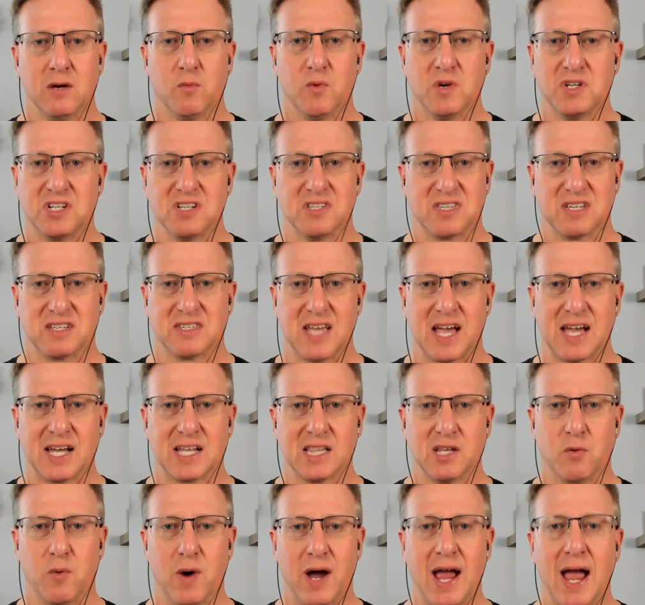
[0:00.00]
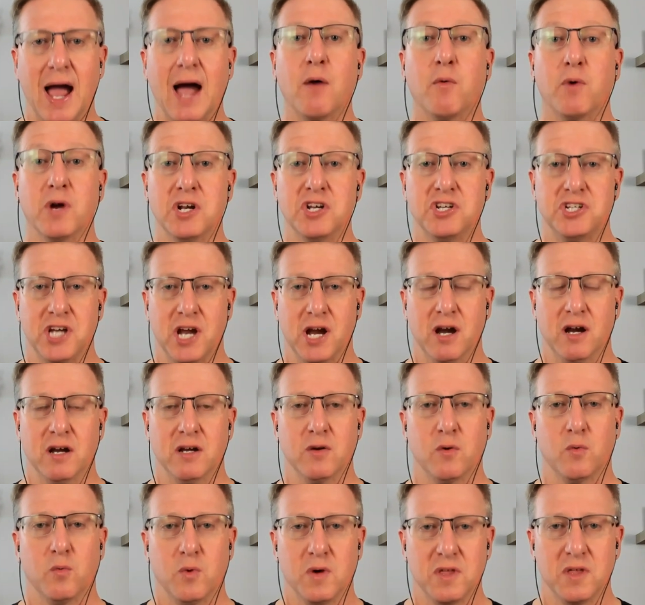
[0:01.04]
which is exactly why I want to share
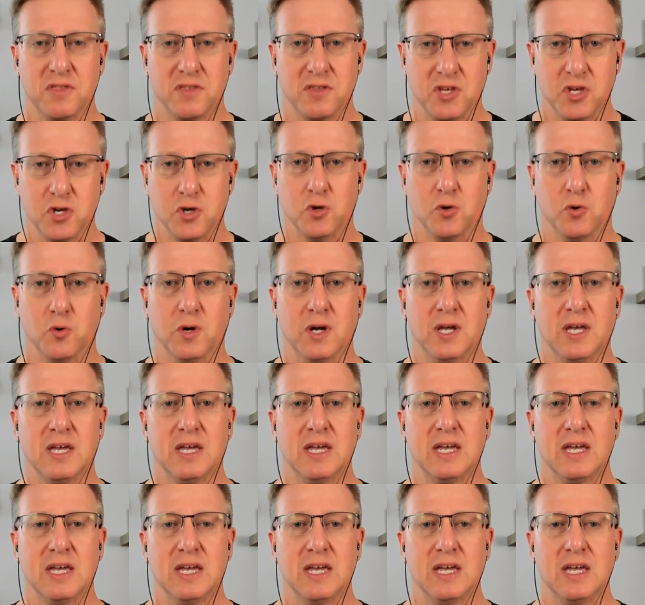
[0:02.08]
it with you.